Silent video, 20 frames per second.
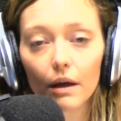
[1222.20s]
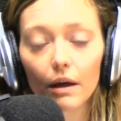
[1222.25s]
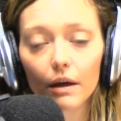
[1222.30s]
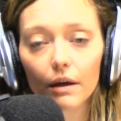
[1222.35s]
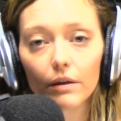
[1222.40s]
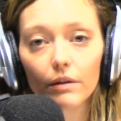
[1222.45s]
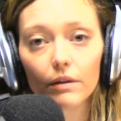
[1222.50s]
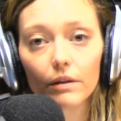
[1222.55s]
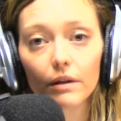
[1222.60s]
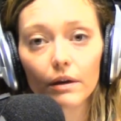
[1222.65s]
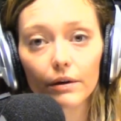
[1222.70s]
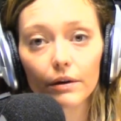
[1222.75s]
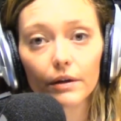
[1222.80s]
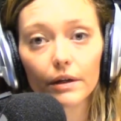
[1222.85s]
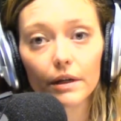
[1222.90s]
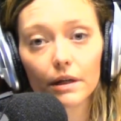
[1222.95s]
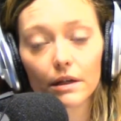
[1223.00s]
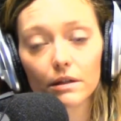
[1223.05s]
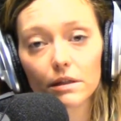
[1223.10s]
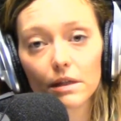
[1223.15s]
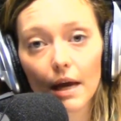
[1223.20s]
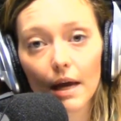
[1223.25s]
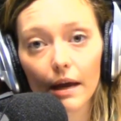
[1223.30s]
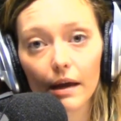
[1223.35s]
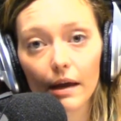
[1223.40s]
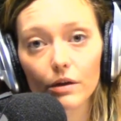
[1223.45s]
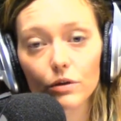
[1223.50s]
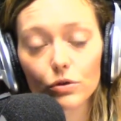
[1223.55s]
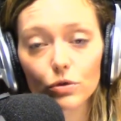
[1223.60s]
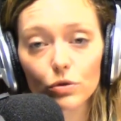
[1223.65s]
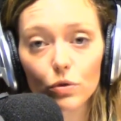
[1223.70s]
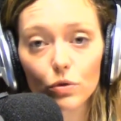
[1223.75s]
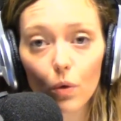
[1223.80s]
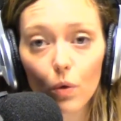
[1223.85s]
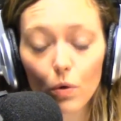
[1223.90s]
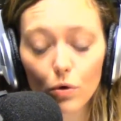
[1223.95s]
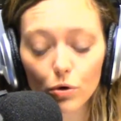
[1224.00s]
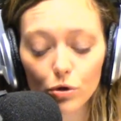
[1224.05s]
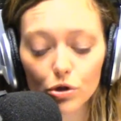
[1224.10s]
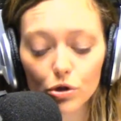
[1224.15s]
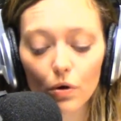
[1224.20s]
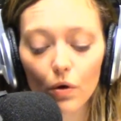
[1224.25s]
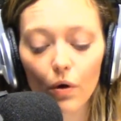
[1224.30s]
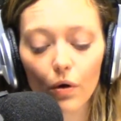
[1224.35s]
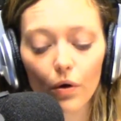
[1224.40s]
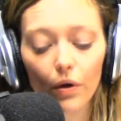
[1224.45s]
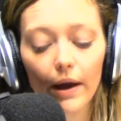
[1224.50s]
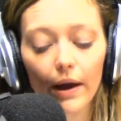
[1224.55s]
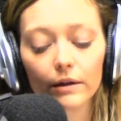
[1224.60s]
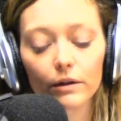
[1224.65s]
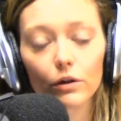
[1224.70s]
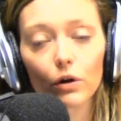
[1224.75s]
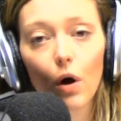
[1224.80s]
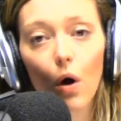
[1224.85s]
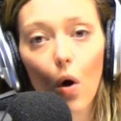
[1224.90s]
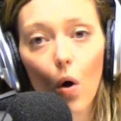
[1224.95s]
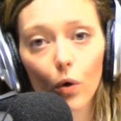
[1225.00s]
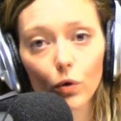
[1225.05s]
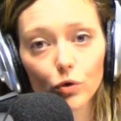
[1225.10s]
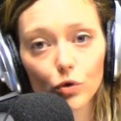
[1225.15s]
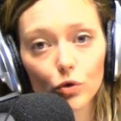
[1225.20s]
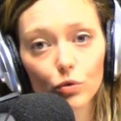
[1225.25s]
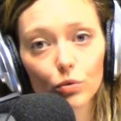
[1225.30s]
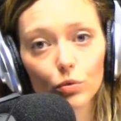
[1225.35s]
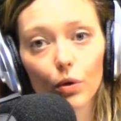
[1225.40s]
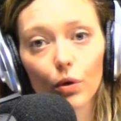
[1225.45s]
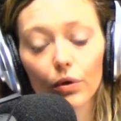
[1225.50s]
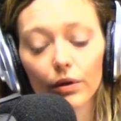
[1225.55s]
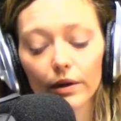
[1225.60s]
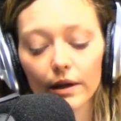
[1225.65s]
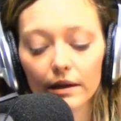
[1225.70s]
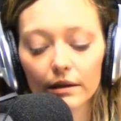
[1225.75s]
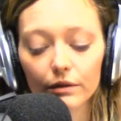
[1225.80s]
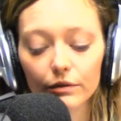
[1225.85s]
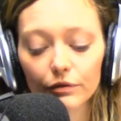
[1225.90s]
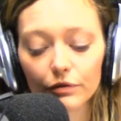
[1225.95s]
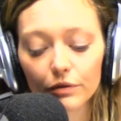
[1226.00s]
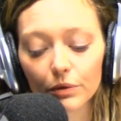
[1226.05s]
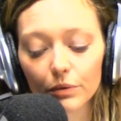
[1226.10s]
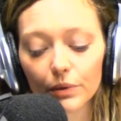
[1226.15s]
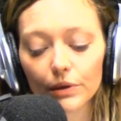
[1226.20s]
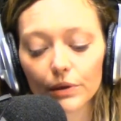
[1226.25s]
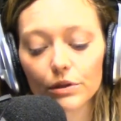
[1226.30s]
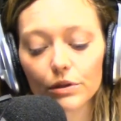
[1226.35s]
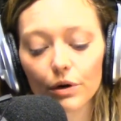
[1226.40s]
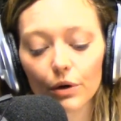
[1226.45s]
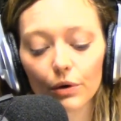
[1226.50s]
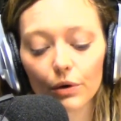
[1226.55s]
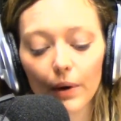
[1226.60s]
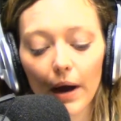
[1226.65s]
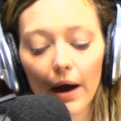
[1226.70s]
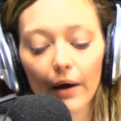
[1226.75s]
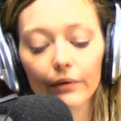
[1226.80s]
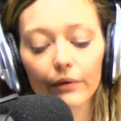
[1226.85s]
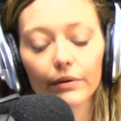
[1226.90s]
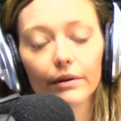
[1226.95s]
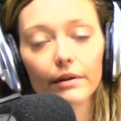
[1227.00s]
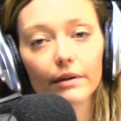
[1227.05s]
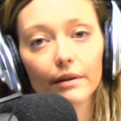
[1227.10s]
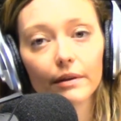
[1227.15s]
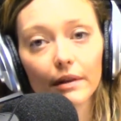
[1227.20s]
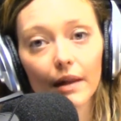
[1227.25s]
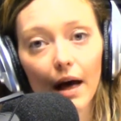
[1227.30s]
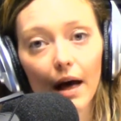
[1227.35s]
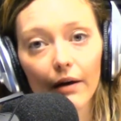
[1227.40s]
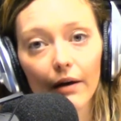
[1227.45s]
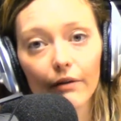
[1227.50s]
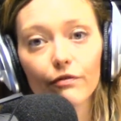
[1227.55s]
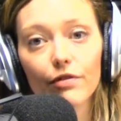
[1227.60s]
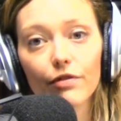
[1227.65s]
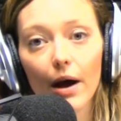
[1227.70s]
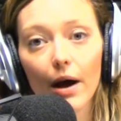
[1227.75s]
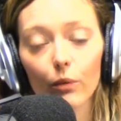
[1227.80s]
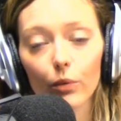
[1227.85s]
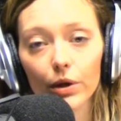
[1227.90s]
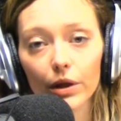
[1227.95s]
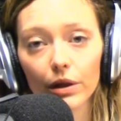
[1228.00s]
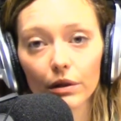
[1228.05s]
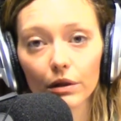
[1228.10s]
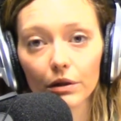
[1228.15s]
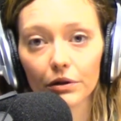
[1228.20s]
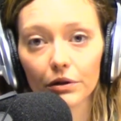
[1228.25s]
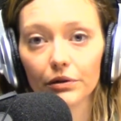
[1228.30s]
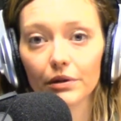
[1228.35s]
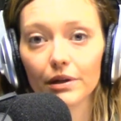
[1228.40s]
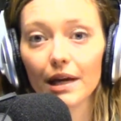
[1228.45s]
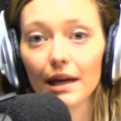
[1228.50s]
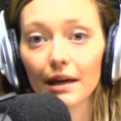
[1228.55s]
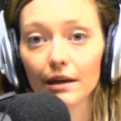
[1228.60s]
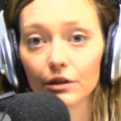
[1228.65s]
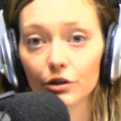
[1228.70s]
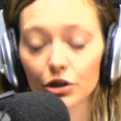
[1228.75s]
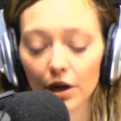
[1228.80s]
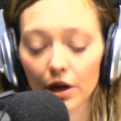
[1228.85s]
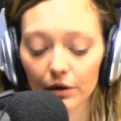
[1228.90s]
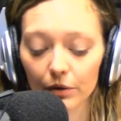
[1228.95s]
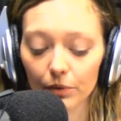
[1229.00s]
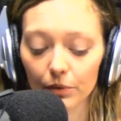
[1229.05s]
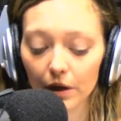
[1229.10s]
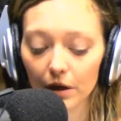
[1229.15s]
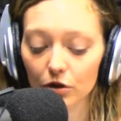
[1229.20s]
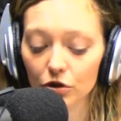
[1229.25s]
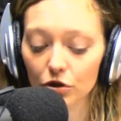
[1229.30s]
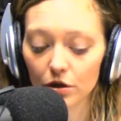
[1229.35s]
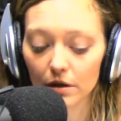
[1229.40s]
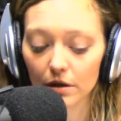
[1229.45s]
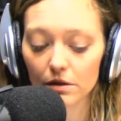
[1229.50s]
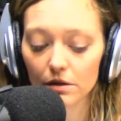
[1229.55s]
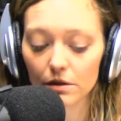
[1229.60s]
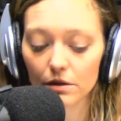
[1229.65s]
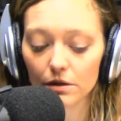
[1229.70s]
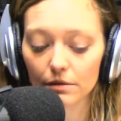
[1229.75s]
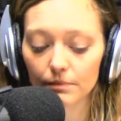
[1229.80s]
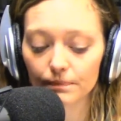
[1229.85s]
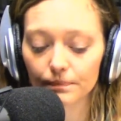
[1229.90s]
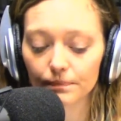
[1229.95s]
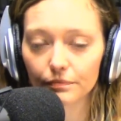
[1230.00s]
There is a social and cultural influence around love that we learn in generations.